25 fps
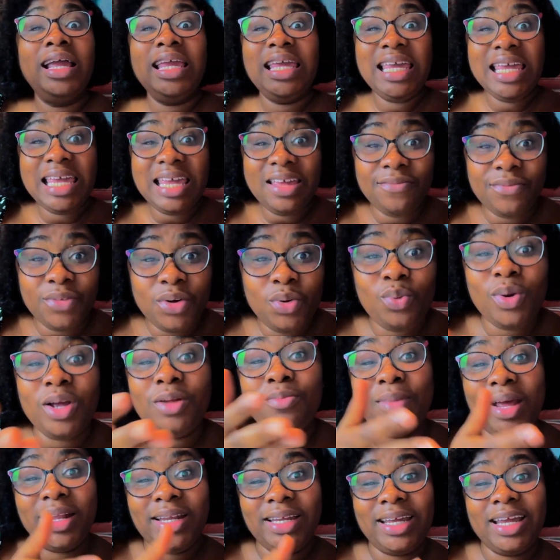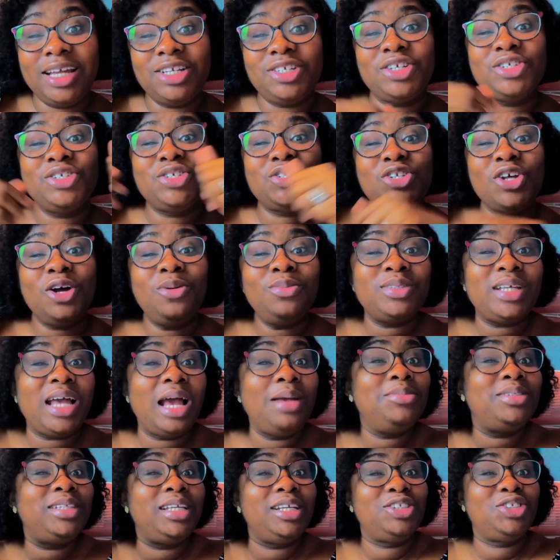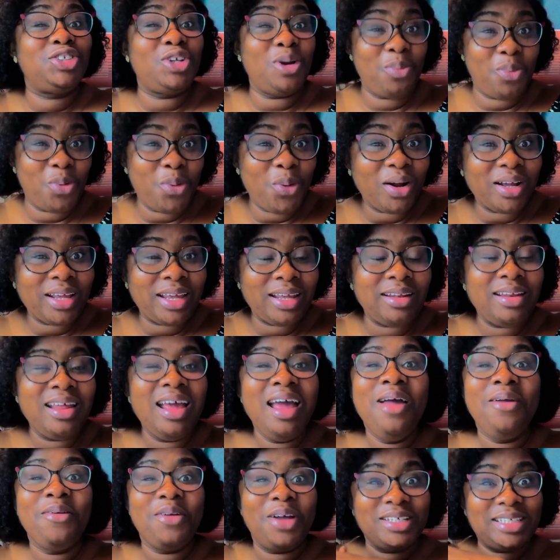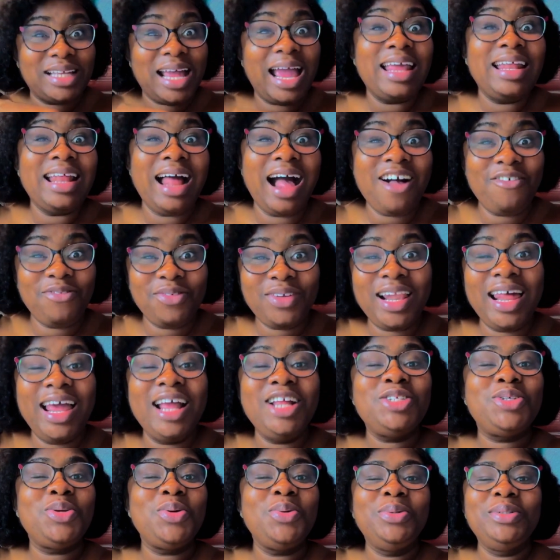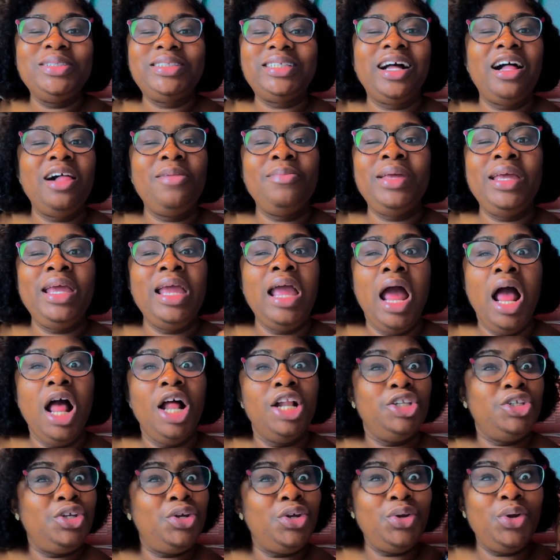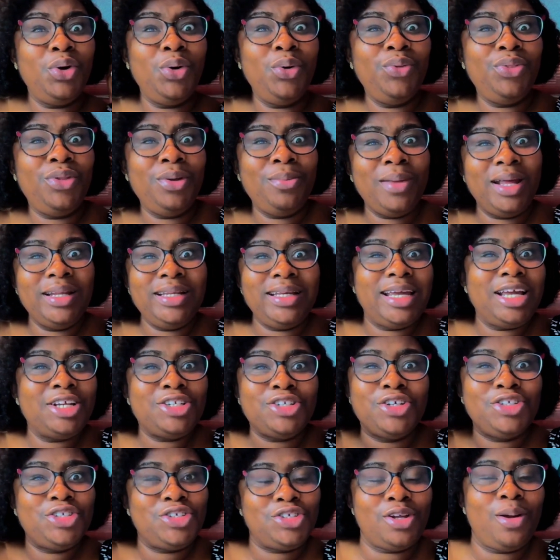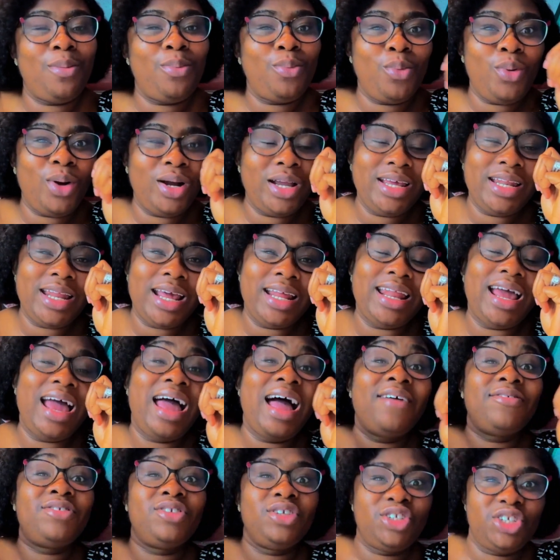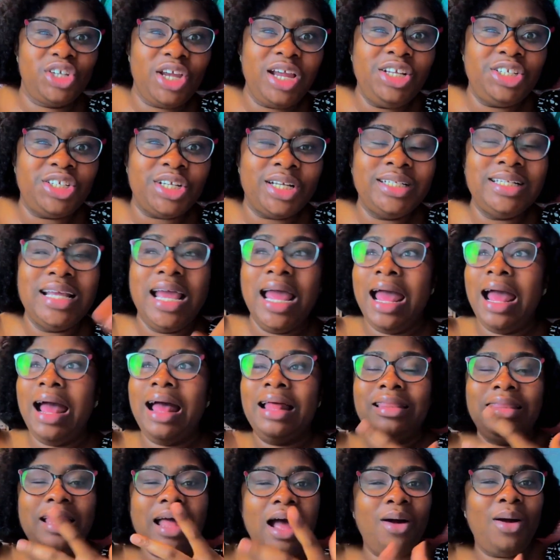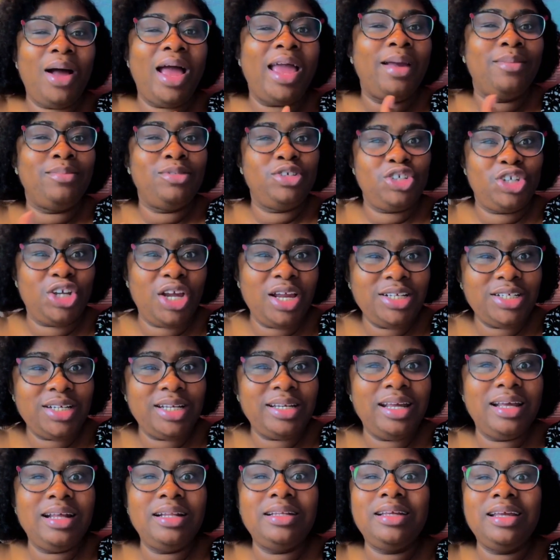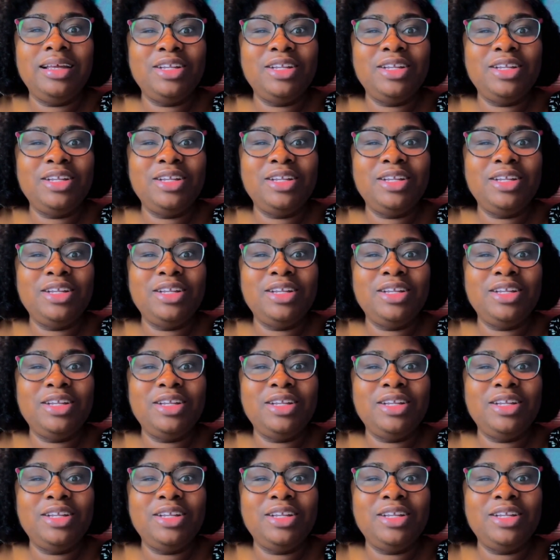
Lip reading: Even with medications, sometimes they stop working, because I have clients who will tell me, the medication stopped working and I have to change it. And now I am changing it.